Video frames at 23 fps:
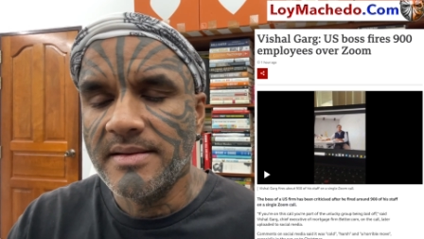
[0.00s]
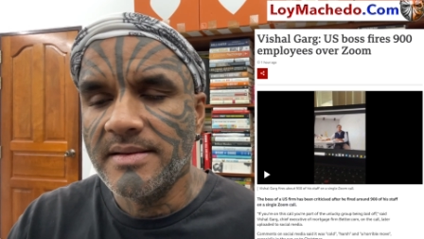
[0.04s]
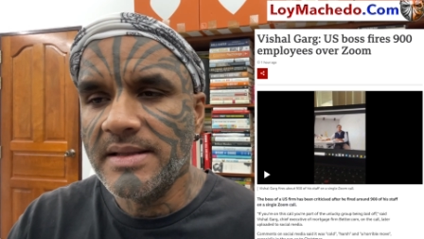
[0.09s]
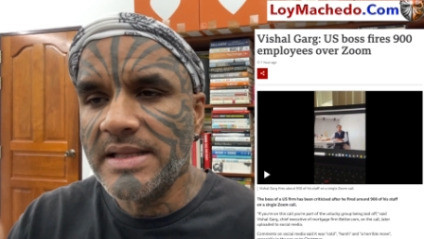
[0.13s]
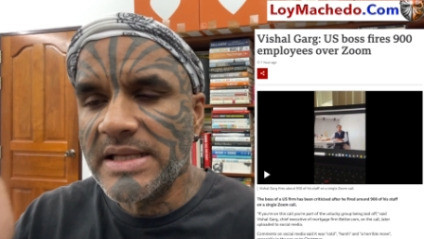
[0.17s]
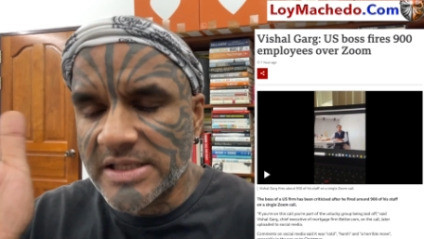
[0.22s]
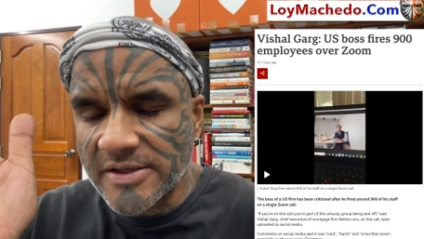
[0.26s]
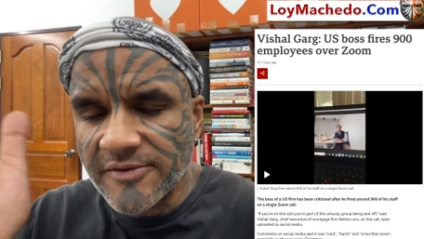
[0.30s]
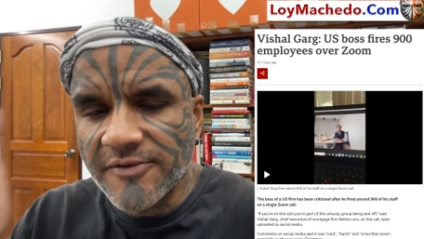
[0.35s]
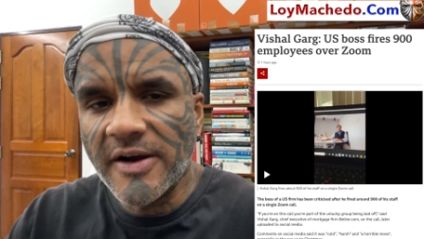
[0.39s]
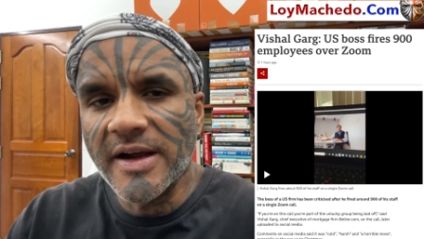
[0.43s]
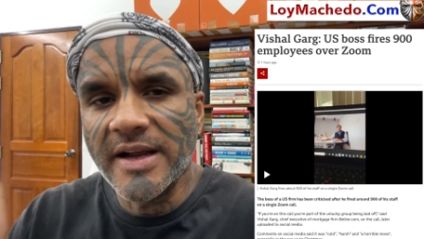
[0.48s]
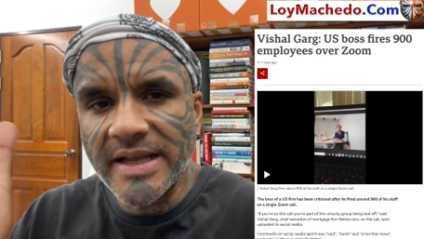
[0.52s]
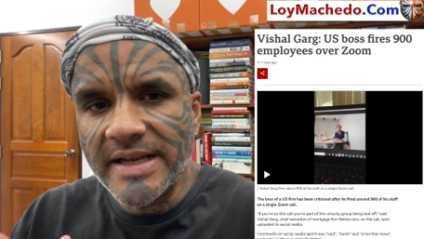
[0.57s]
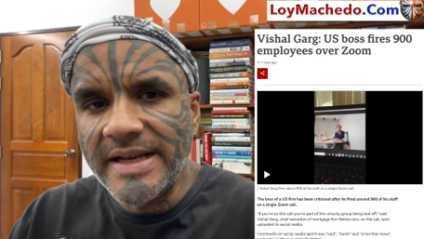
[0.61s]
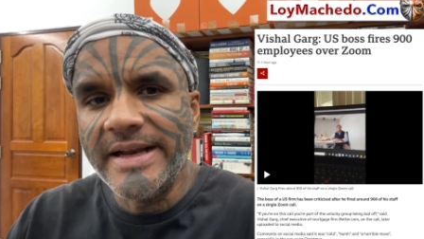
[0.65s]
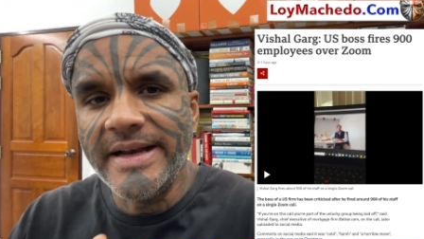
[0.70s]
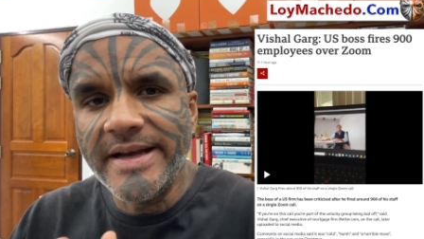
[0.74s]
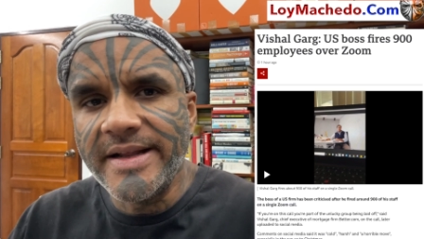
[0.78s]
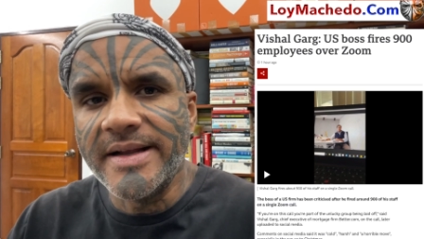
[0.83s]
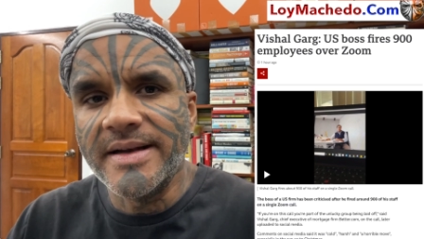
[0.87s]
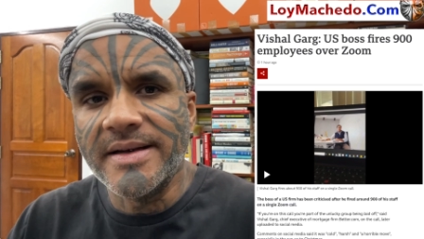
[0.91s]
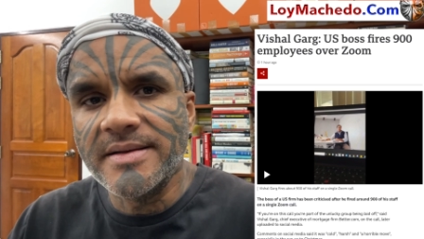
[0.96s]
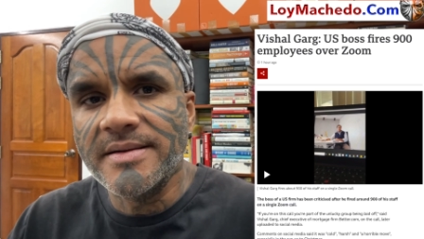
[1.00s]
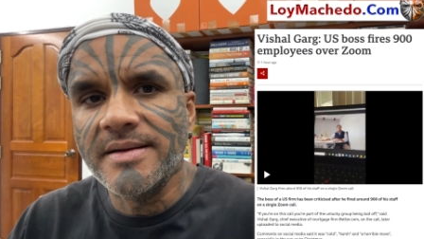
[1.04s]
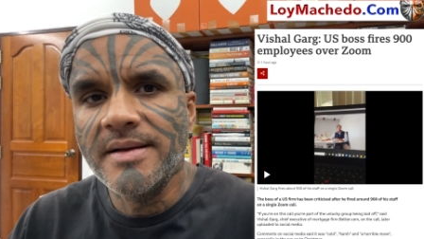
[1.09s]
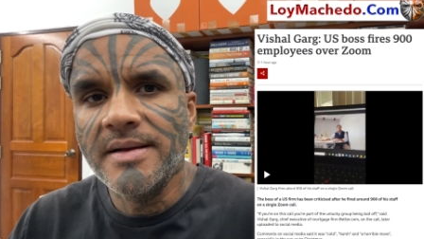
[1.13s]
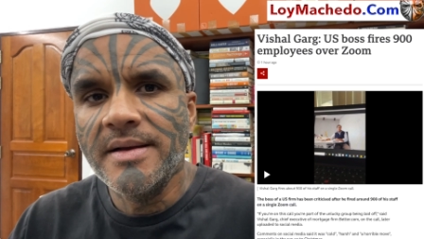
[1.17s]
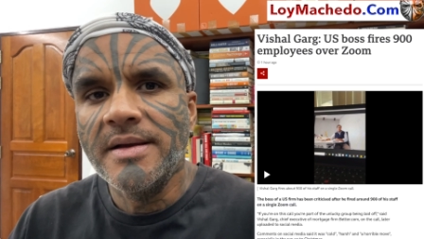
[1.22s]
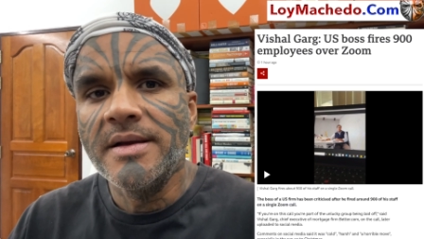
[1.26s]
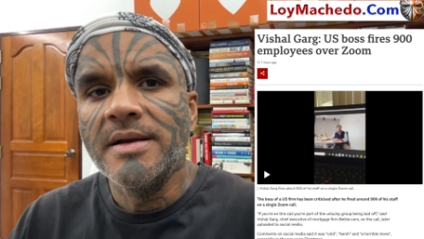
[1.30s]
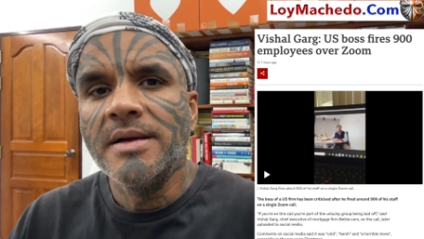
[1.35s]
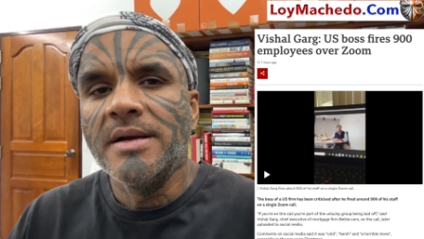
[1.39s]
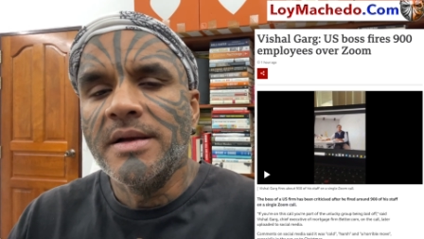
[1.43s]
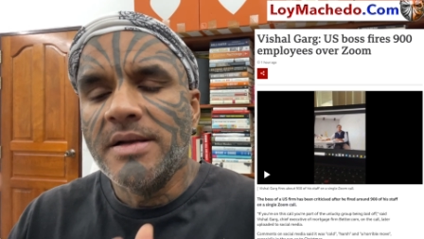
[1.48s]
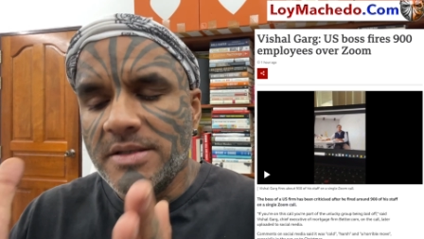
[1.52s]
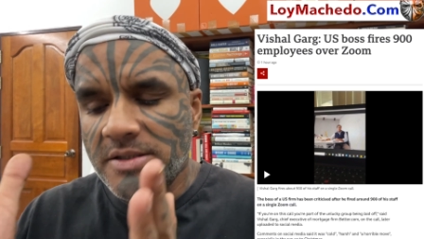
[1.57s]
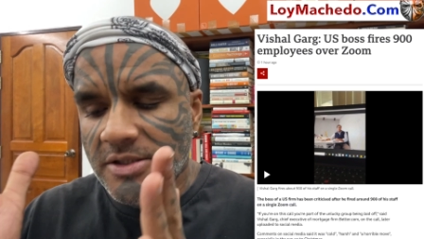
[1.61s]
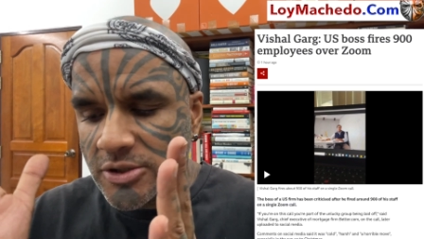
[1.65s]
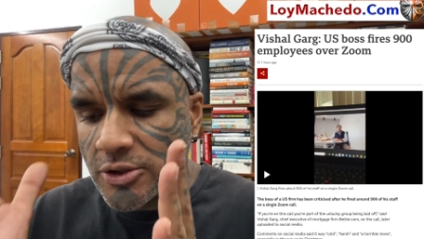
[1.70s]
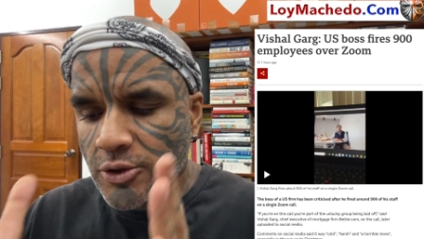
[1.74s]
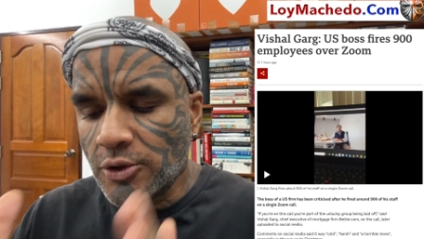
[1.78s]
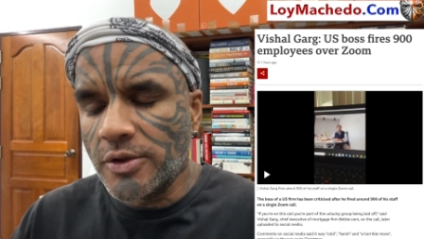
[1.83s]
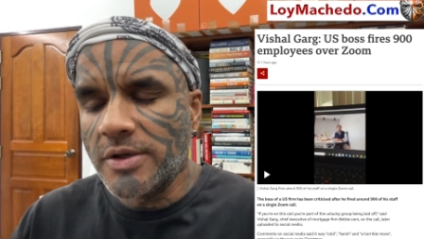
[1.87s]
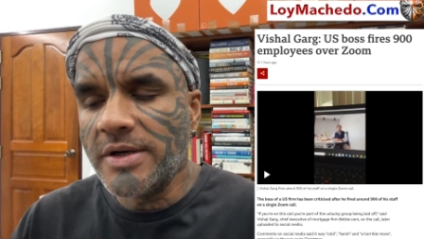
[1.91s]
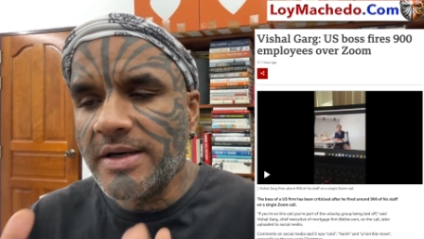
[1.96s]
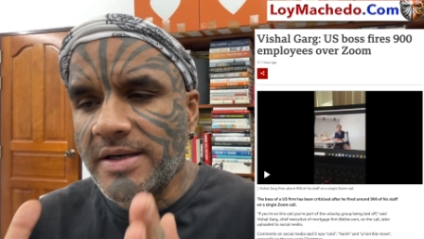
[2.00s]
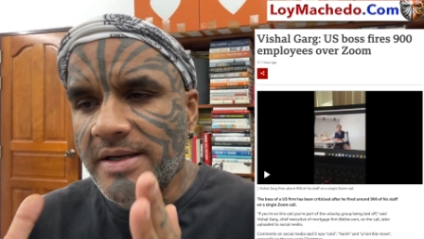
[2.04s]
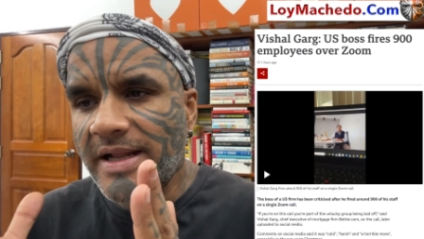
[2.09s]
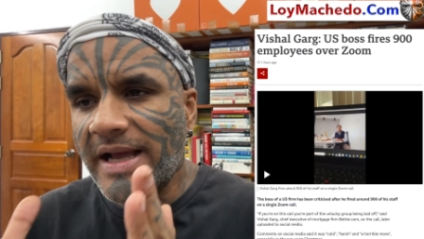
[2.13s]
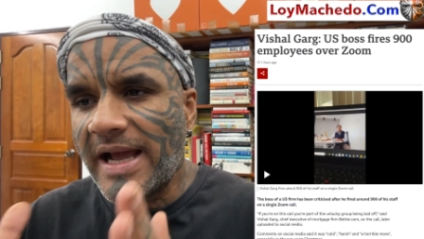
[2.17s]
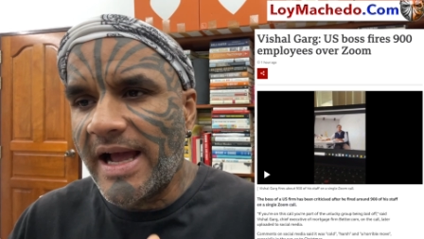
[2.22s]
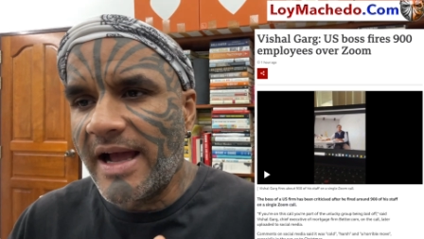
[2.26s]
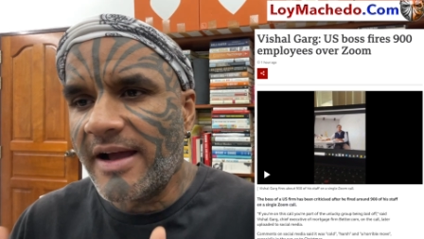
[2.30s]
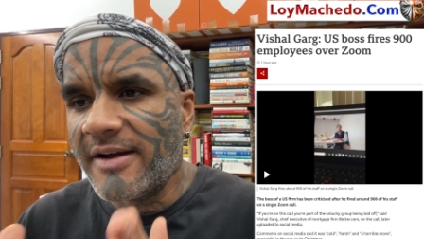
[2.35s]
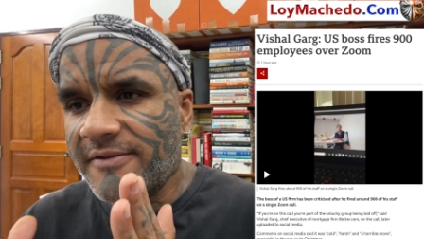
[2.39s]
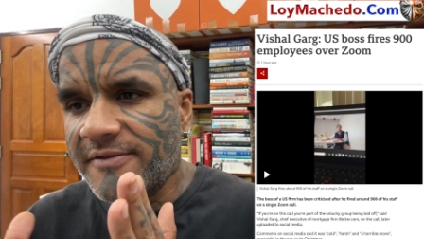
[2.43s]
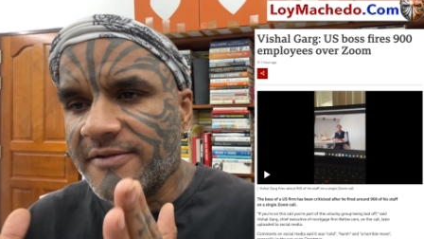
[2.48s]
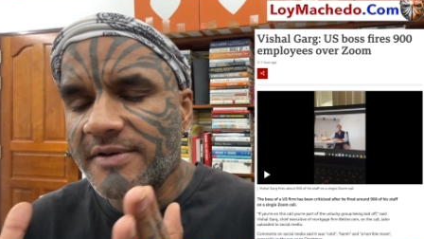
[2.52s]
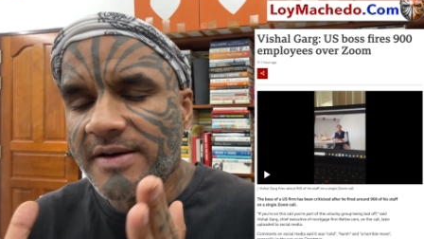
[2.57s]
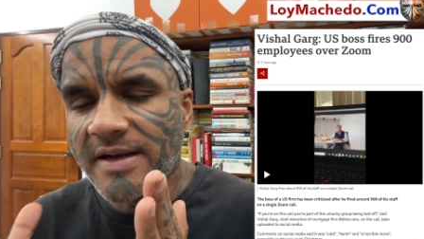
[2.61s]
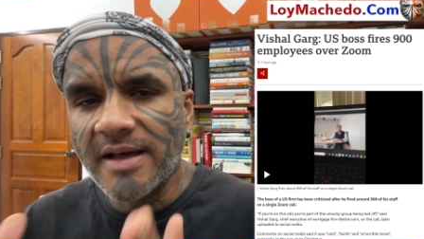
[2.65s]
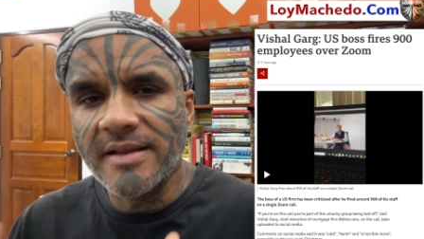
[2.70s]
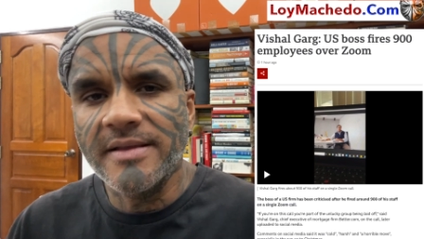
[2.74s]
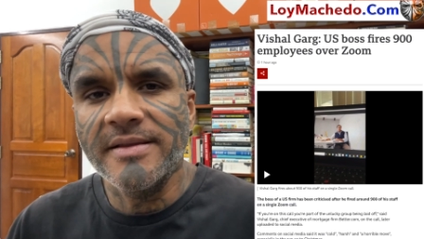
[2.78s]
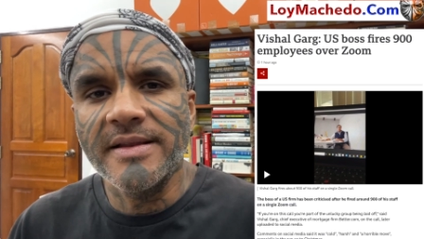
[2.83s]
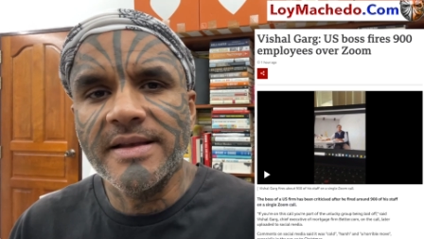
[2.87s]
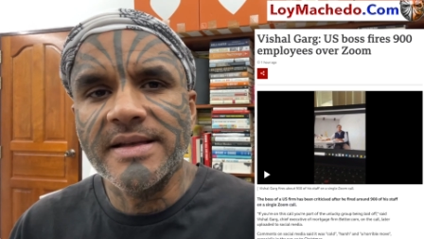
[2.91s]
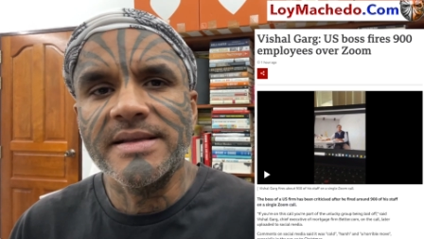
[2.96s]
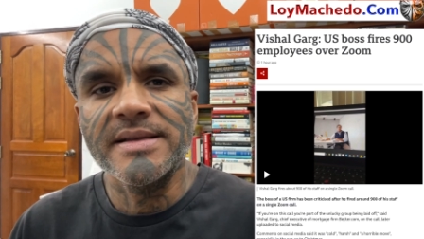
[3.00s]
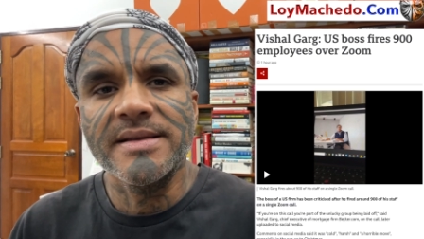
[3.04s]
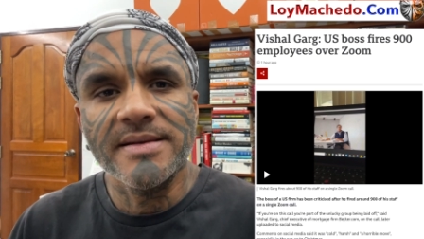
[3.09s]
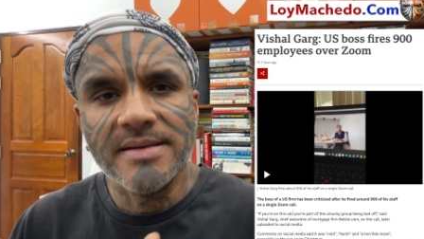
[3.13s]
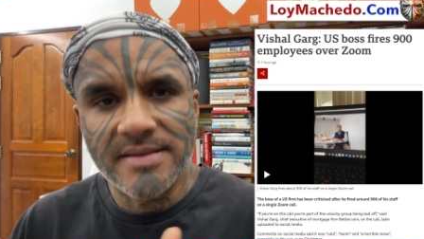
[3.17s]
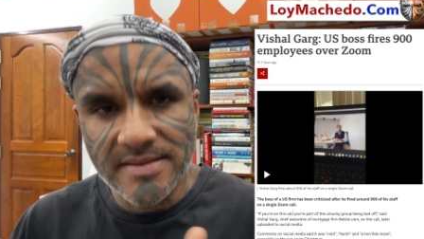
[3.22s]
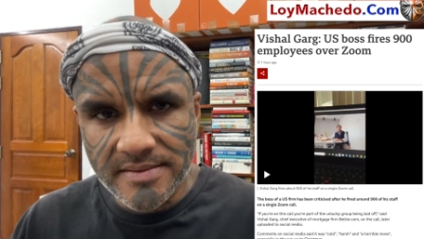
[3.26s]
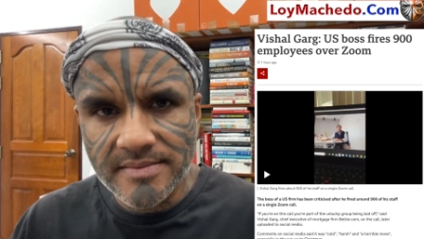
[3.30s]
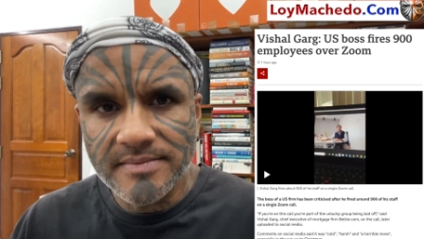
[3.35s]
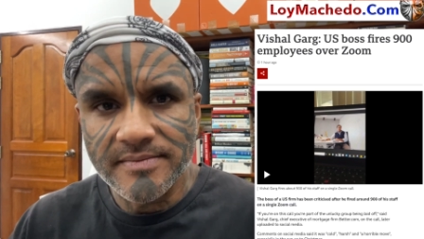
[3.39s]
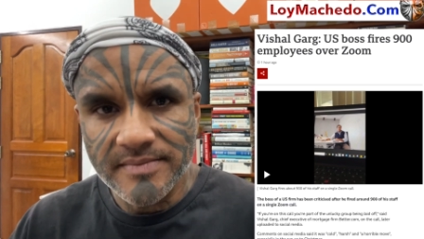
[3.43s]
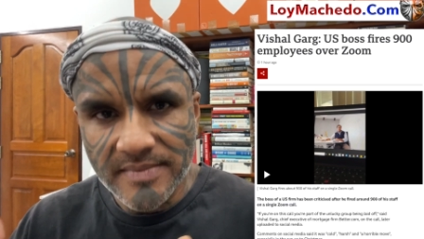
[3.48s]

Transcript: This fucking idiot shouldn't have done this.